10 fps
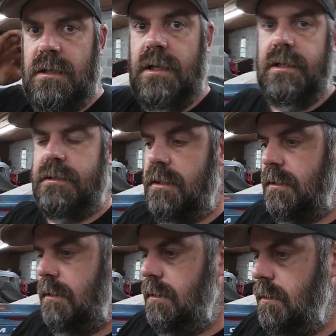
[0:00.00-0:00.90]
Then I took
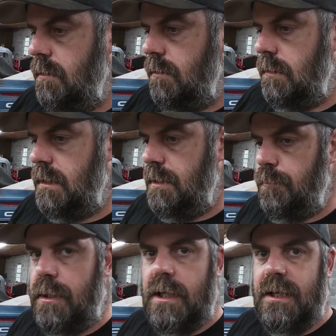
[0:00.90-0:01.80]
a little
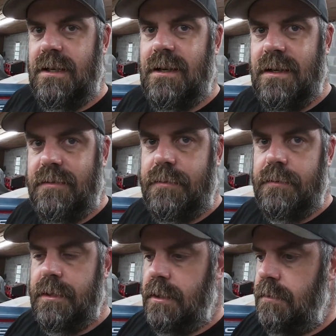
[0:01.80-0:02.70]
thin putty knife
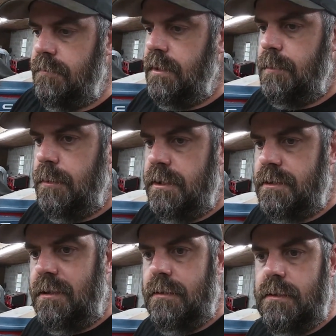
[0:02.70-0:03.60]
and a flat blade
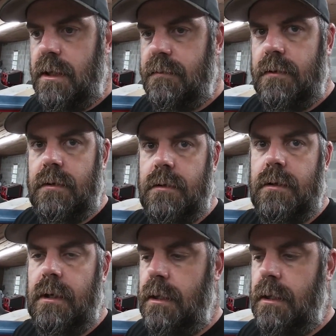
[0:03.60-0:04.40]
screwdriver